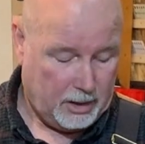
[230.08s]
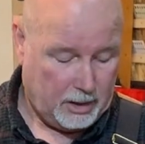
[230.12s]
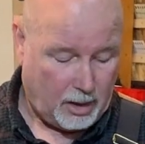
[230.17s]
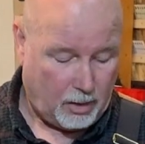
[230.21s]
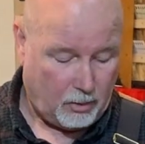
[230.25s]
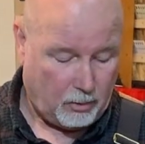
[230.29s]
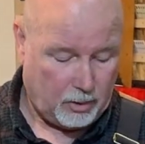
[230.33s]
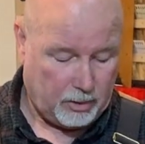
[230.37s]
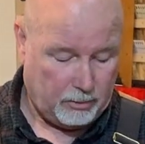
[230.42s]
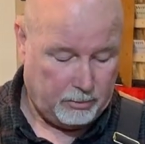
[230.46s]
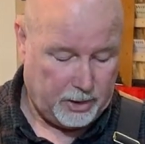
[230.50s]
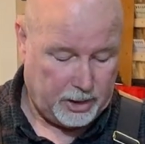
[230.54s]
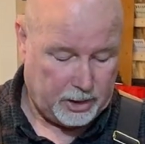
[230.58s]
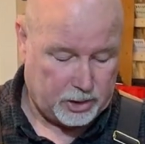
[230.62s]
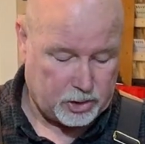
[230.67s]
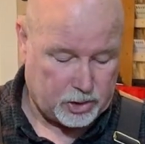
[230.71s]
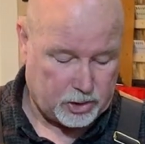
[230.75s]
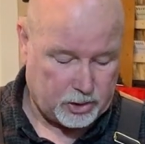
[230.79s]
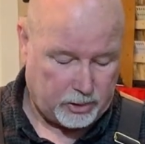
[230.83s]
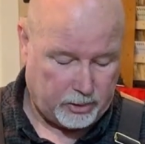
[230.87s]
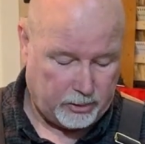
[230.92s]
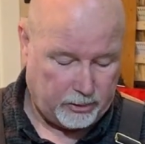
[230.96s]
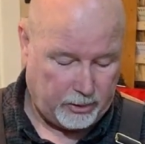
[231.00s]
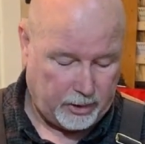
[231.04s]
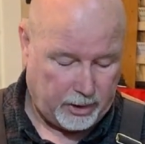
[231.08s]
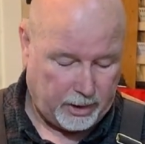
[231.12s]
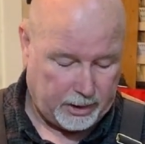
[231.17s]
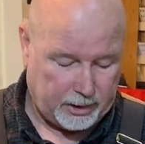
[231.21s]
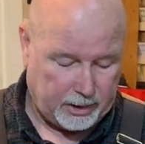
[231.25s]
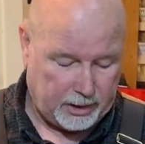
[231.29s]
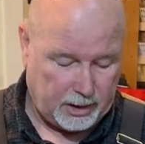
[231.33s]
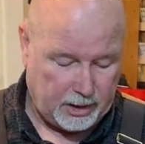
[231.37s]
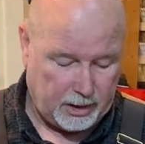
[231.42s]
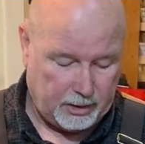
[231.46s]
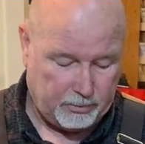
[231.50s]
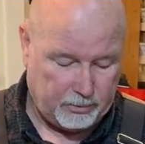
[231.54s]
I want to make sure that I
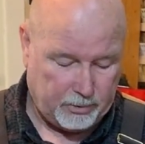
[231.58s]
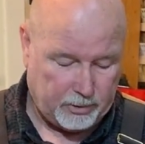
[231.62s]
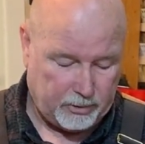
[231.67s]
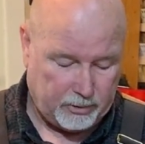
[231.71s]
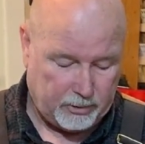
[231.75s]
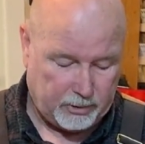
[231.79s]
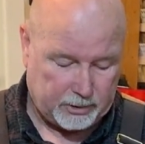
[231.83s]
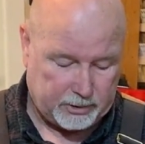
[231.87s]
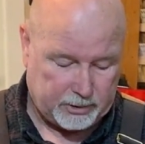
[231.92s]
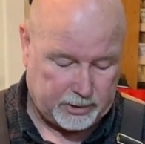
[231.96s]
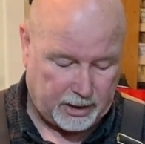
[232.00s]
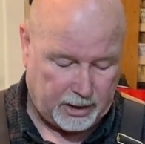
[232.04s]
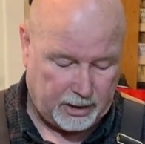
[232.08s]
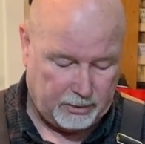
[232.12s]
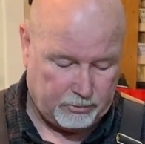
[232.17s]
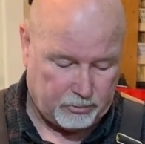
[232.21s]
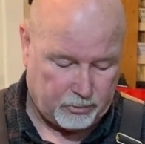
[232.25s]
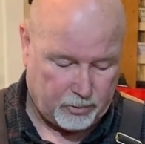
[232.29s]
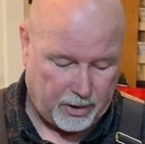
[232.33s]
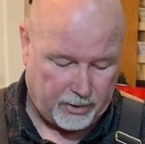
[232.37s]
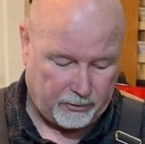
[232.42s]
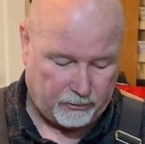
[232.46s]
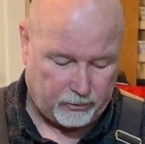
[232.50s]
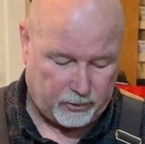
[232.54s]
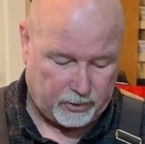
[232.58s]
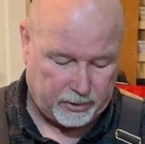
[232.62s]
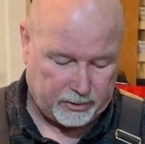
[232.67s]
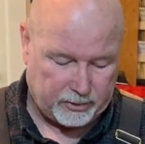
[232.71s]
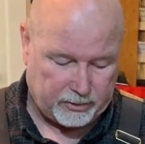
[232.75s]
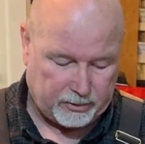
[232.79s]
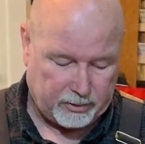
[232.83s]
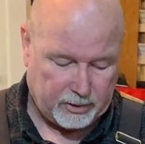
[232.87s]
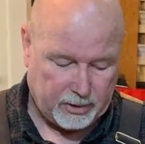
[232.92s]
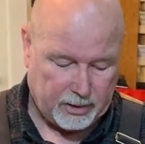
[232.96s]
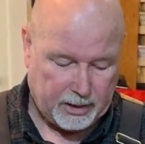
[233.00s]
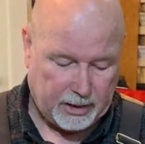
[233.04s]
keep the tape
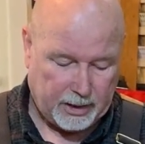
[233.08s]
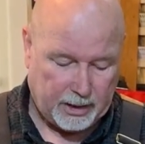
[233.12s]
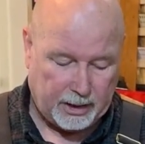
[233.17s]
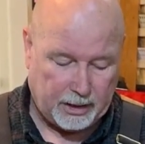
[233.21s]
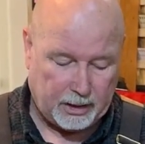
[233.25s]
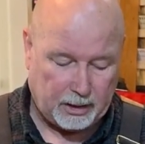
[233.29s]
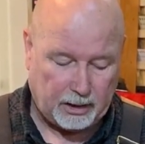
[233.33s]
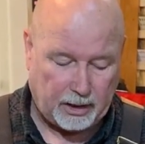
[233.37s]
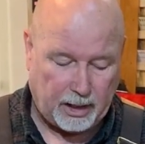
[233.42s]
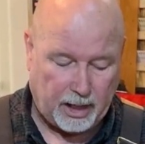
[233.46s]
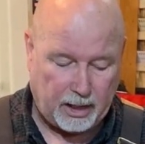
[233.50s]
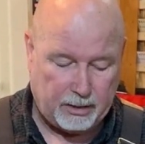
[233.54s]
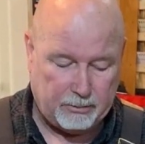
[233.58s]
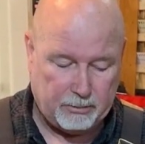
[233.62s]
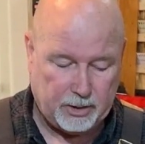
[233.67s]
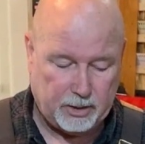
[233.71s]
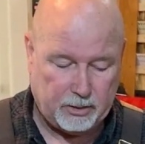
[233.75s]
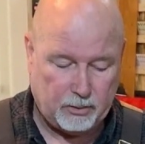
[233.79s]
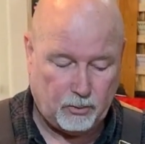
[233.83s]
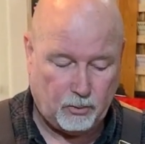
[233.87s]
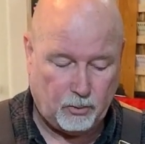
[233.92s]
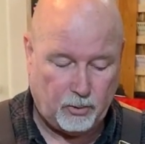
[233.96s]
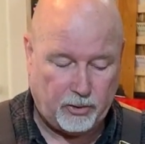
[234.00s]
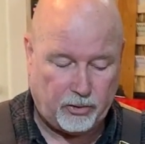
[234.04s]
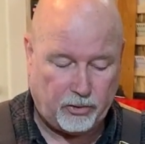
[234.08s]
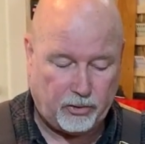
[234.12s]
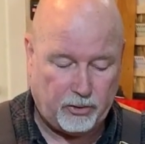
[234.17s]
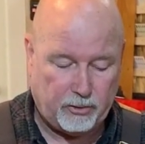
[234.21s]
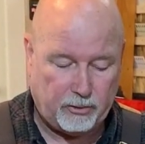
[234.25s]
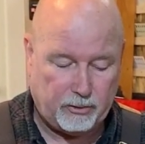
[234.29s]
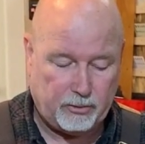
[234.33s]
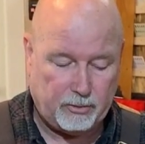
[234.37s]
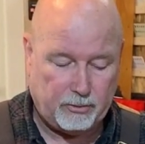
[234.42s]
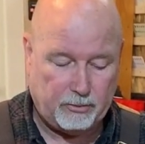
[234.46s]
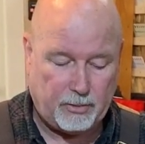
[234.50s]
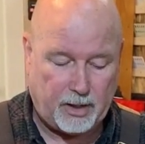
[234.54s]
reference in alignment with
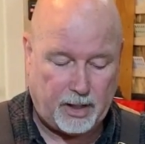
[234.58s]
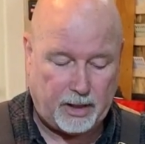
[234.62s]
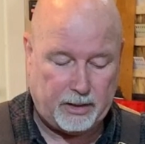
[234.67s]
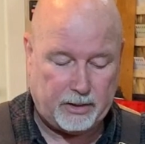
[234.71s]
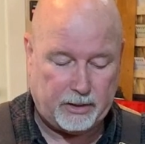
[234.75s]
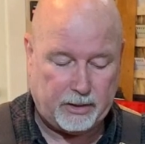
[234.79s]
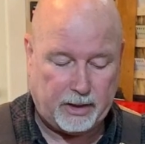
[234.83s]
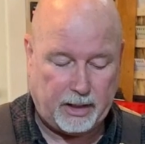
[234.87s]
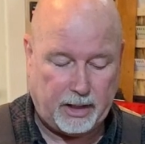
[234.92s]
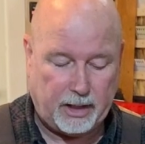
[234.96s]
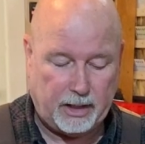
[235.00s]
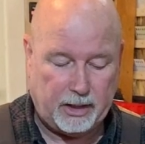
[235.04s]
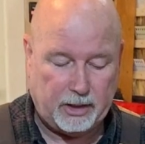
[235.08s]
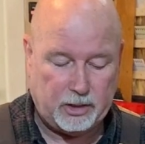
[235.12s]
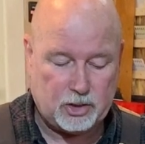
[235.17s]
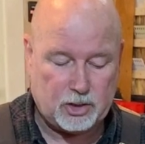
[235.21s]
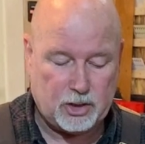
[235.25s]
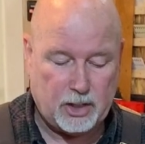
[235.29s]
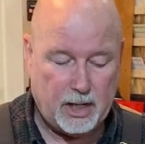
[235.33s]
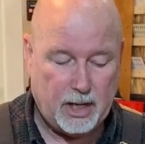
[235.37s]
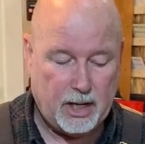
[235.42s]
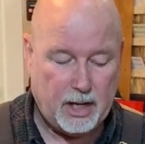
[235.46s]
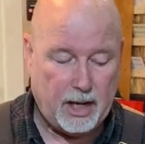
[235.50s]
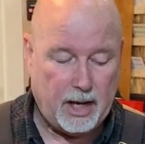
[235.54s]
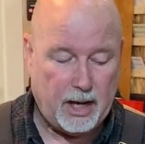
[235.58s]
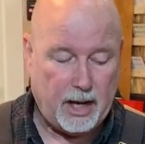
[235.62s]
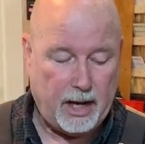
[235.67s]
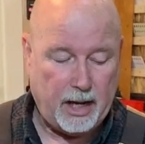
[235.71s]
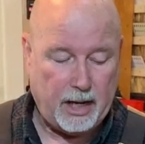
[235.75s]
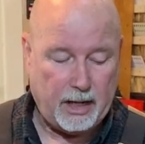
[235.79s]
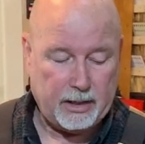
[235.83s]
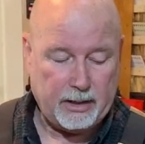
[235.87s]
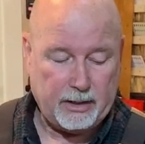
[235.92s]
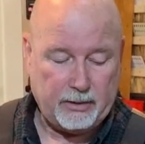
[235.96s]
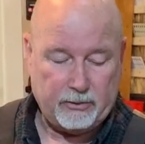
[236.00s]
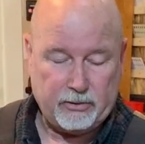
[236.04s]
the miter gauge,
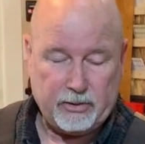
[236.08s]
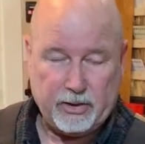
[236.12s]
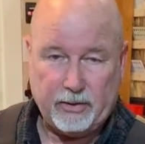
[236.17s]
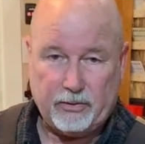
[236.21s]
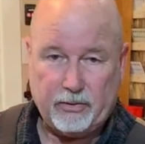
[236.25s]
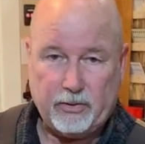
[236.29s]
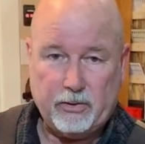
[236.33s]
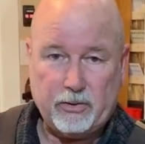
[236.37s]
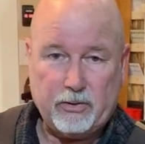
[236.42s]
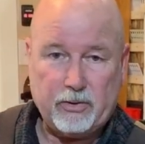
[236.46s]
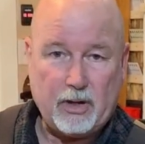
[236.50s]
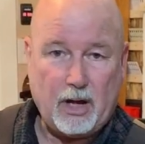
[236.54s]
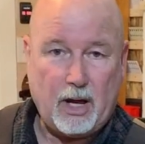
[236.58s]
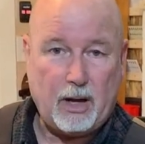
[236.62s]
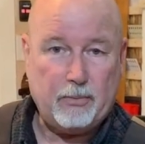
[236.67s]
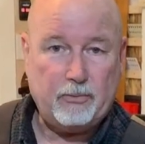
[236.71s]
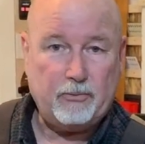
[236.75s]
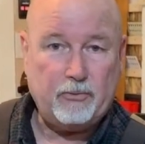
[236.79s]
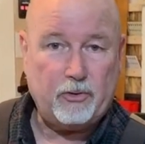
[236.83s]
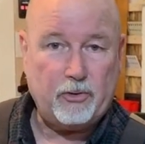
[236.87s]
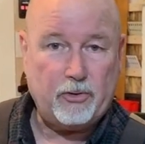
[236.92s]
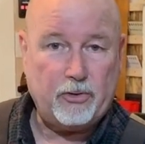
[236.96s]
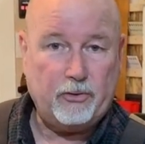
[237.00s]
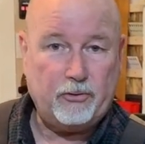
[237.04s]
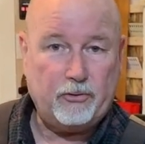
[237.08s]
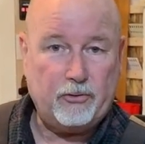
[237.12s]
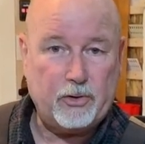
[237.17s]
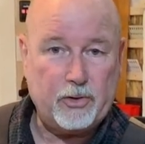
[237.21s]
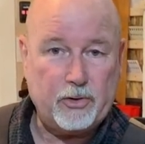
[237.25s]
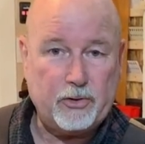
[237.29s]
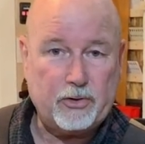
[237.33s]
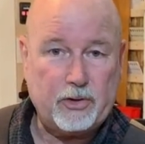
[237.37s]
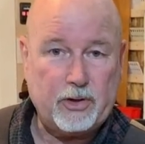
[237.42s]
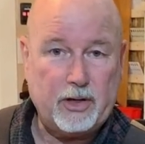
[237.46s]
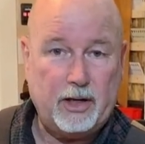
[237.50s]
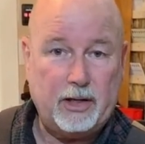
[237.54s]
and I set the stop for the
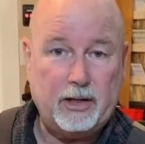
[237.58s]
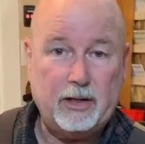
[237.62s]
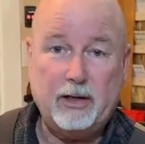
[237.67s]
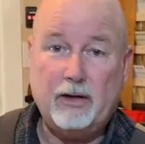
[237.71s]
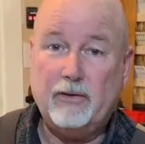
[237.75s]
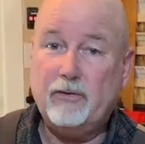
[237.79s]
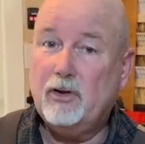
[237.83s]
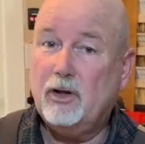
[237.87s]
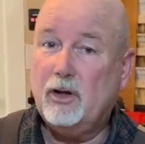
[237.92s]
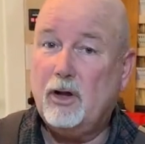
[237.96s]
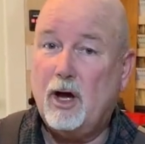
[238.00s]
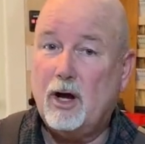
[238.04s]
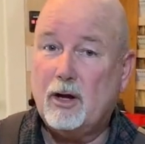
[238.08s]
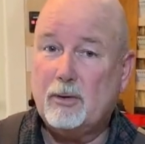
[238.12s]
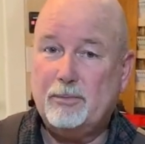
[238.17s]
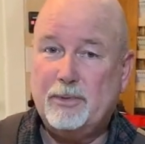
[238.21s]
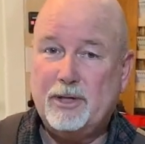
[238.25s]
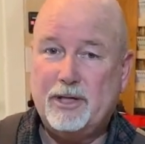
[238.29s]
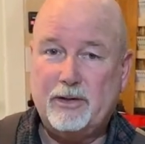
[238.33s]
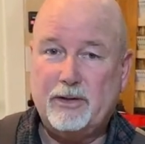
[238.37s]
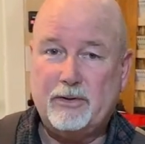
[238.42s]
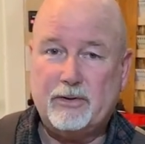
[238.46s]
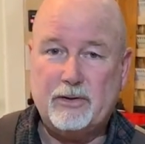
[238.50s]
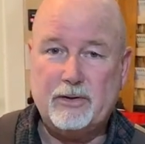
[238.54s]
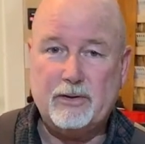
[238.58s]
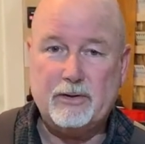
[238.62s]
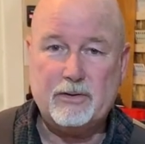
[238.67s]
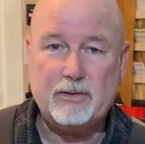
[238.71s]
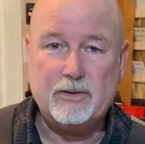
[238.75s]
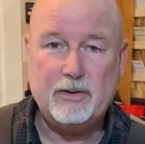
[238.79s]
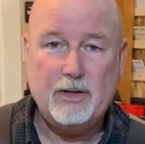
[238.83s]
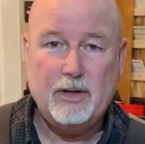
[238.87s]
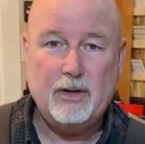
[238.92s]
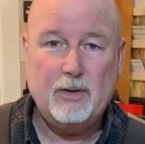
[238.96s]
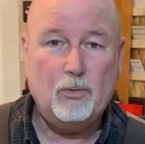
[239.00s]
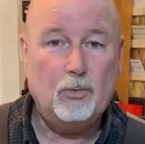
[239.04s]
first cut of the long pieces.
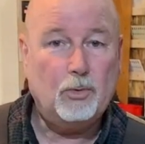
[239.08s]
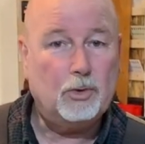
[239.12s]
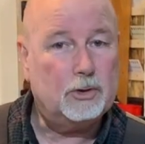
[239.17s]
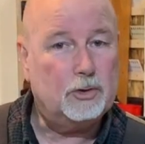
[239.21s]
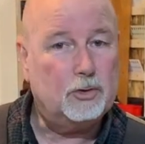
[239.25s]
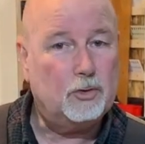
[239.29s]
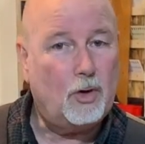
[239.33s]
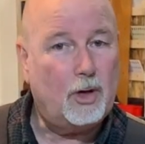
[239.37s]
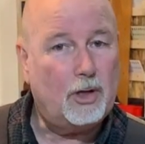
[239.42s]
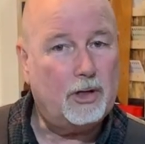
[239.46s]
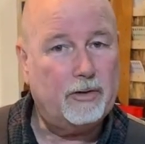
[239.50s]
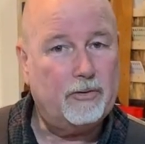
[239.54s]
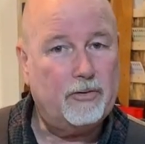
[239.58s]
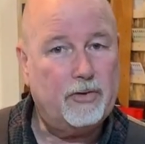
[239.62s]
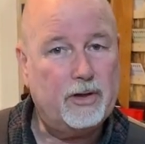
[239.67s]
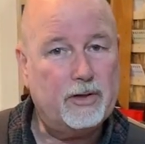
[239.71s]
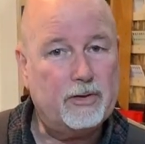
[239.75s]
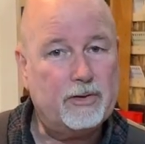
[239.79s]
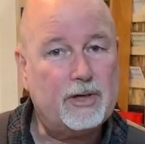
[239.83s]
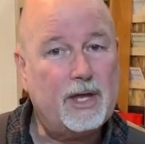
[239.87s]
We'll do all of these